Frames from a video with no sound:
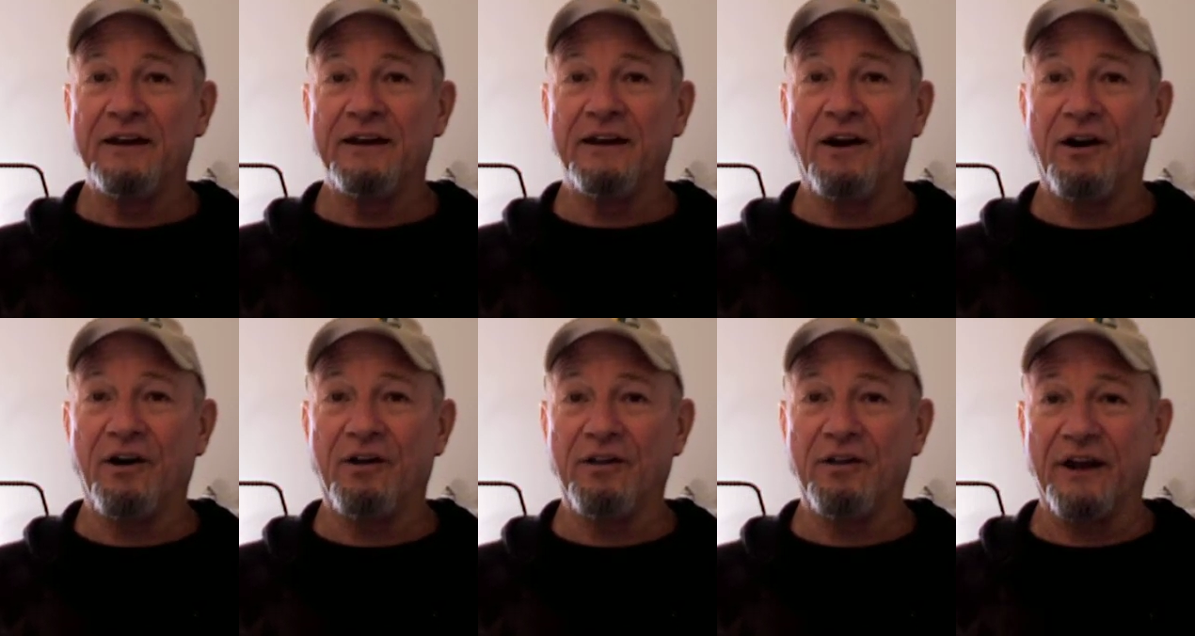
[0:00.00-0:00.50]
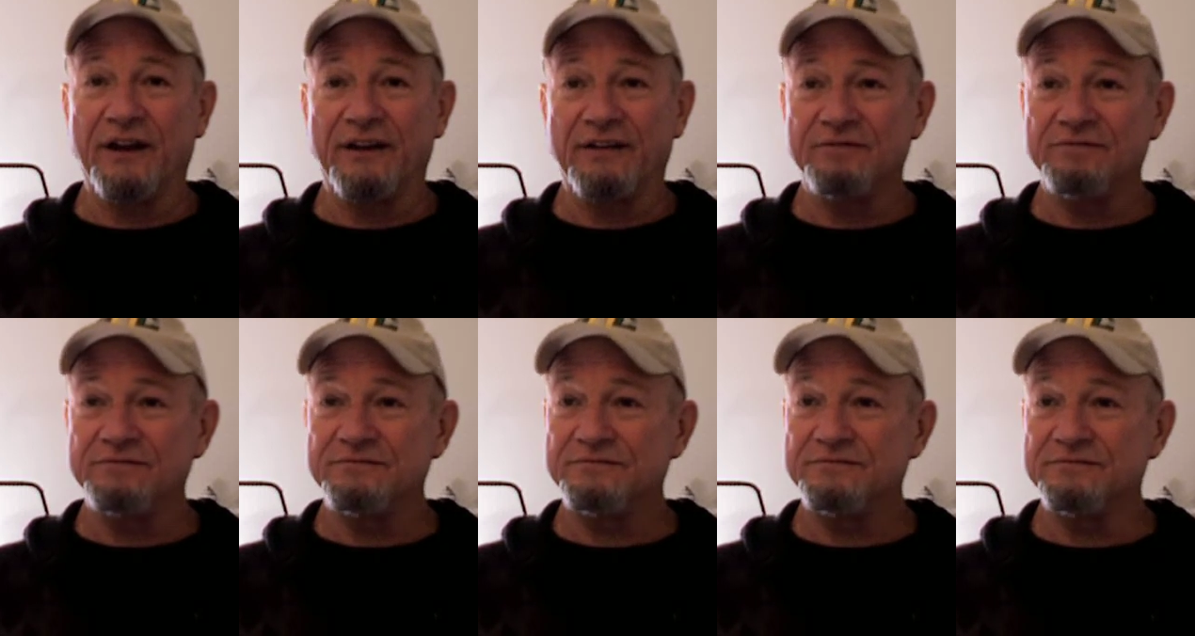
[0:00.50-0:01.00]
you know, like
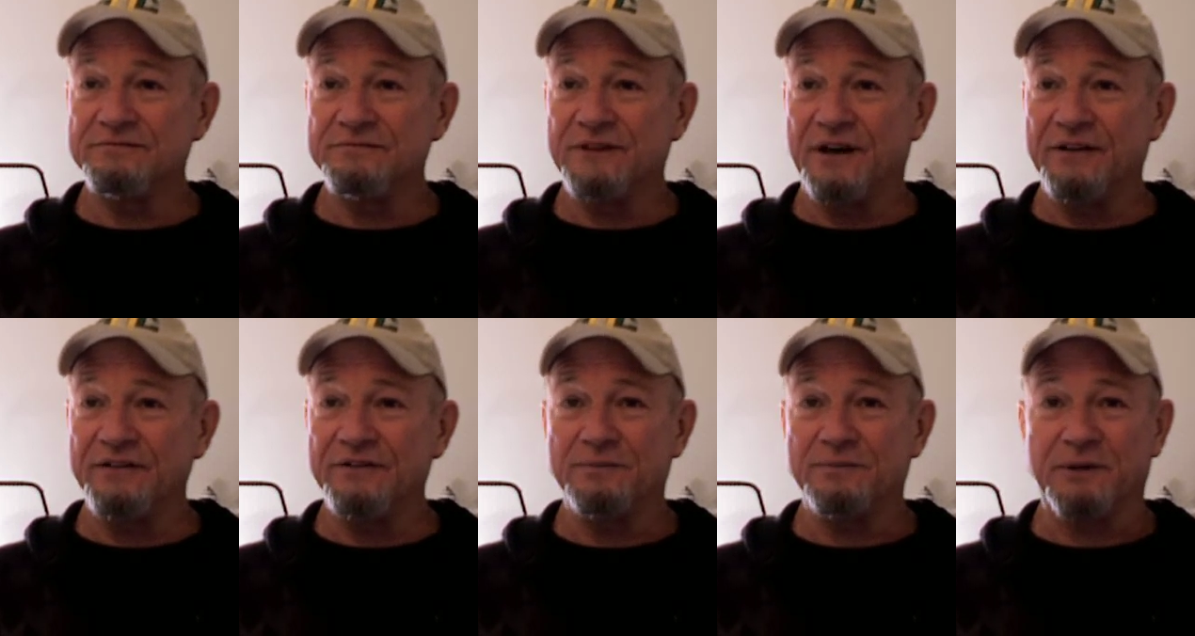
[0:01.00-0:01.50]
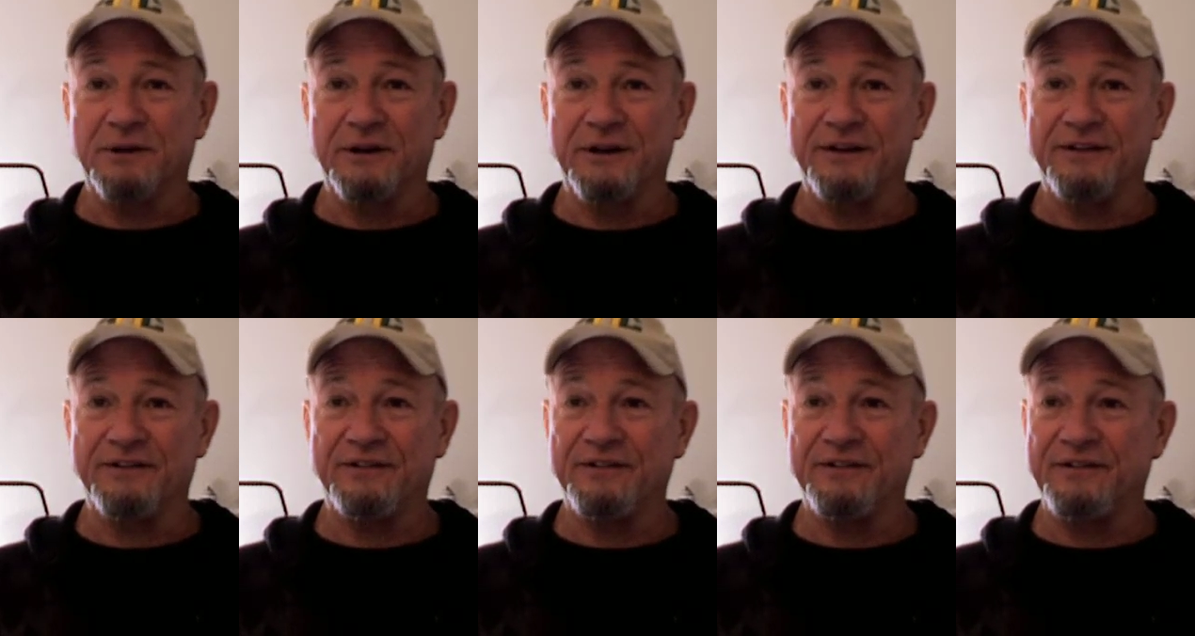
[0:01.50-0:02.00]
other
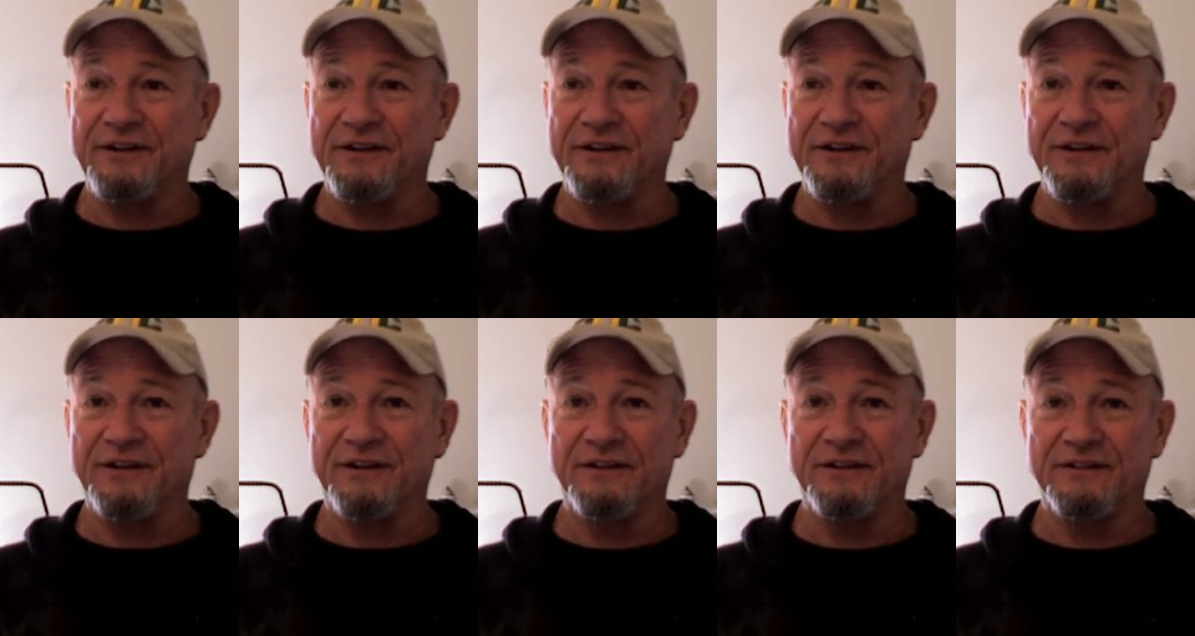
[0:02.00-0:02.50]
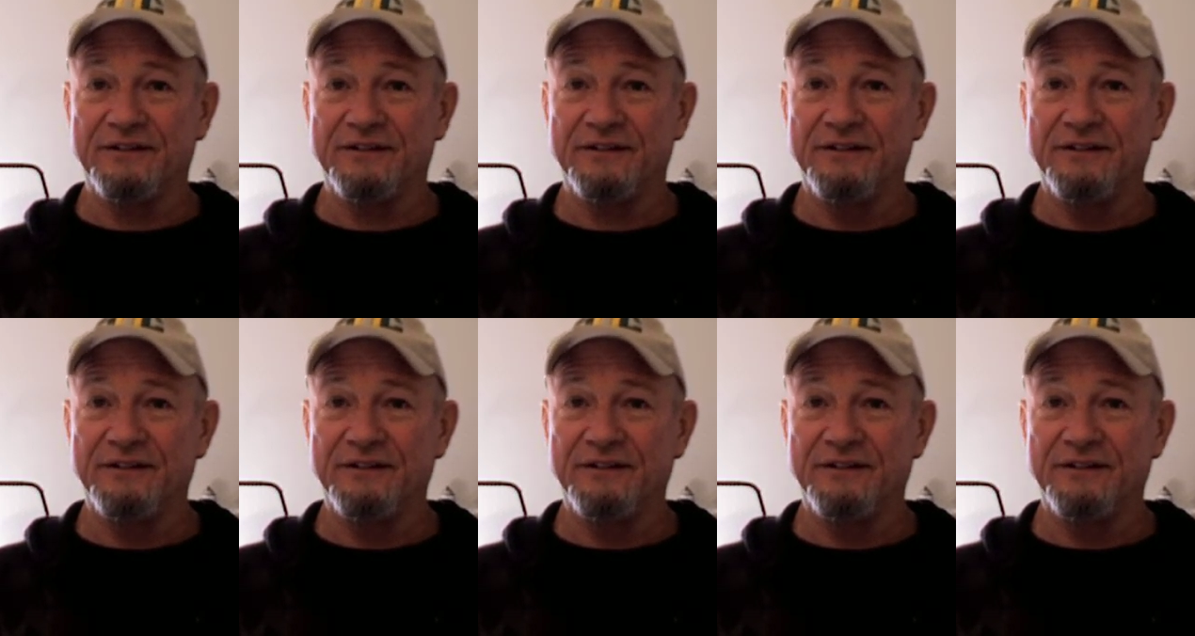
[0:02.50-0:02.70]
places here in